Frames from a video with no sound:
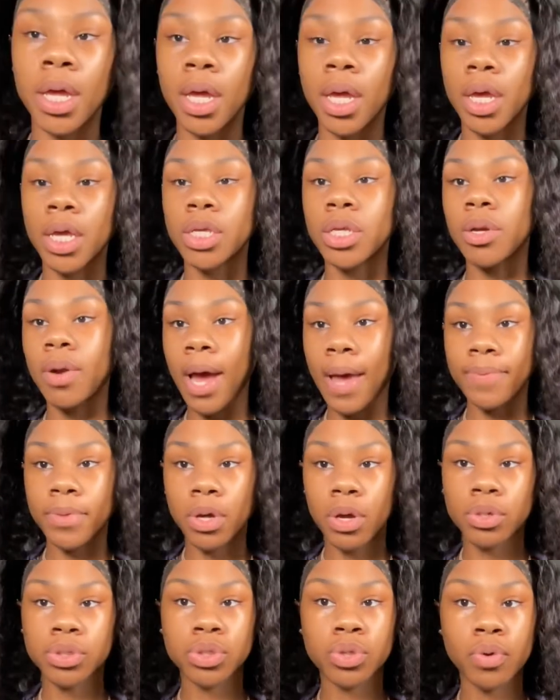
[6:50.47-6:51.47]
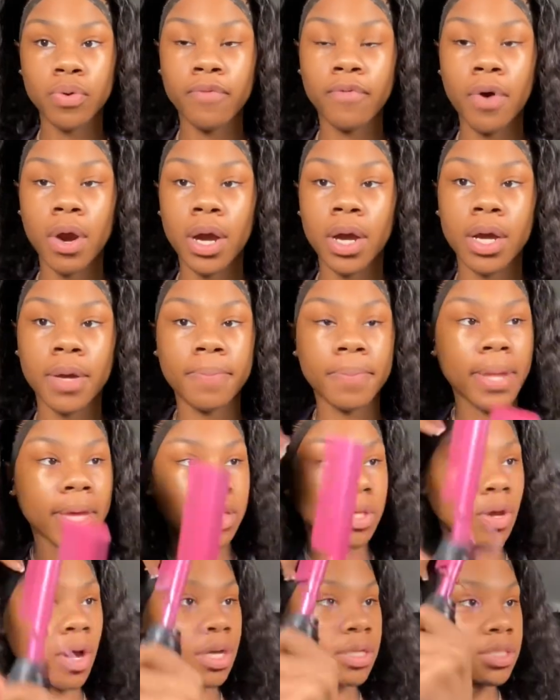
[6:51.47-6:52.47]
You don't have to go too far up. Like
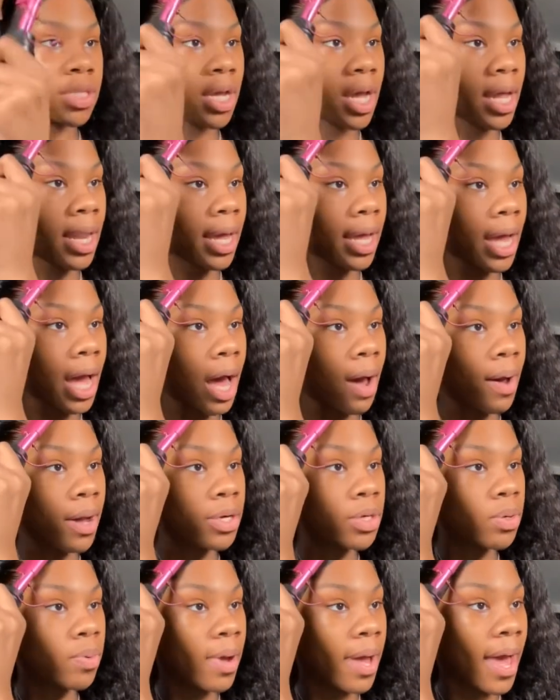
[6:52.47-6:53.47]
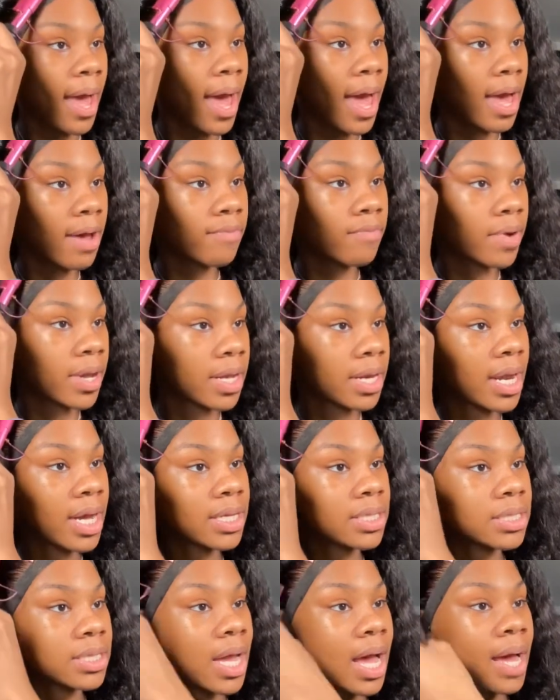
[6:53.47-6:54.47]
y'all see how I do it halfway and I
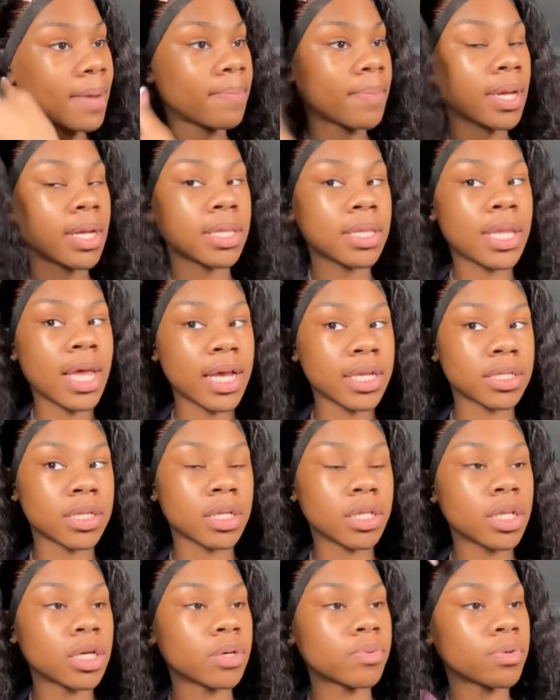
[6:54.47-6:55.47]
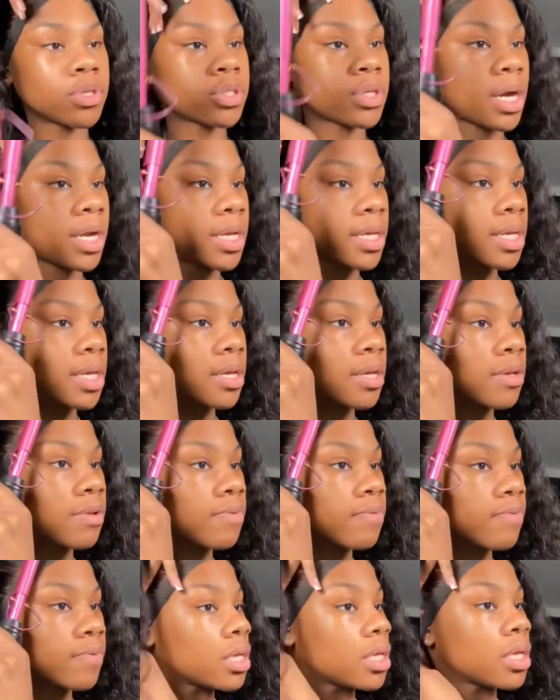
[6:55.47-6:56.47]
stop. That's the look we're trying to give.
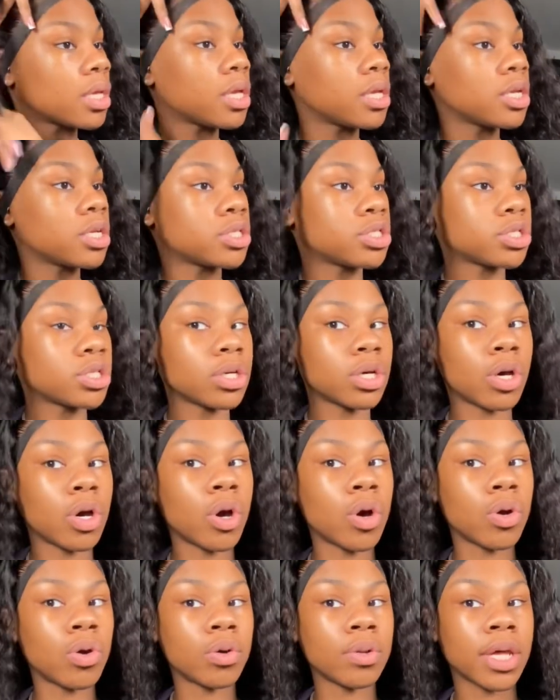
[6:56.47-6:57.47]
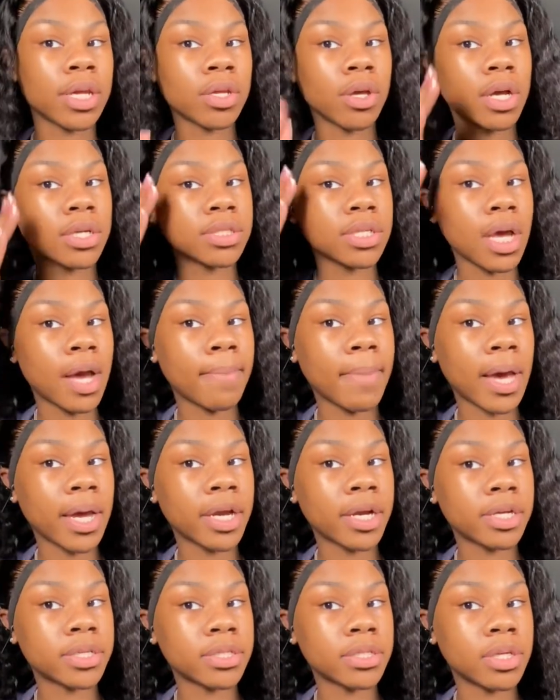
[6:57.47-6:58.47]
And it should hold. Like y'all see how my
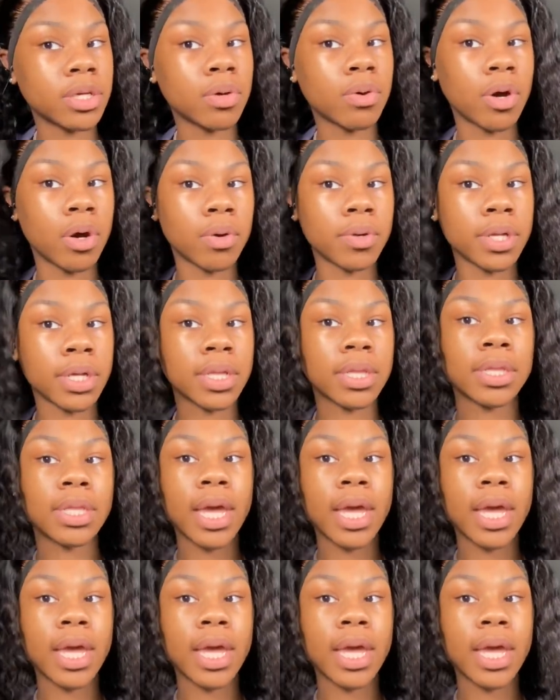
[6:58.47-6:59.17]
hair is still holding.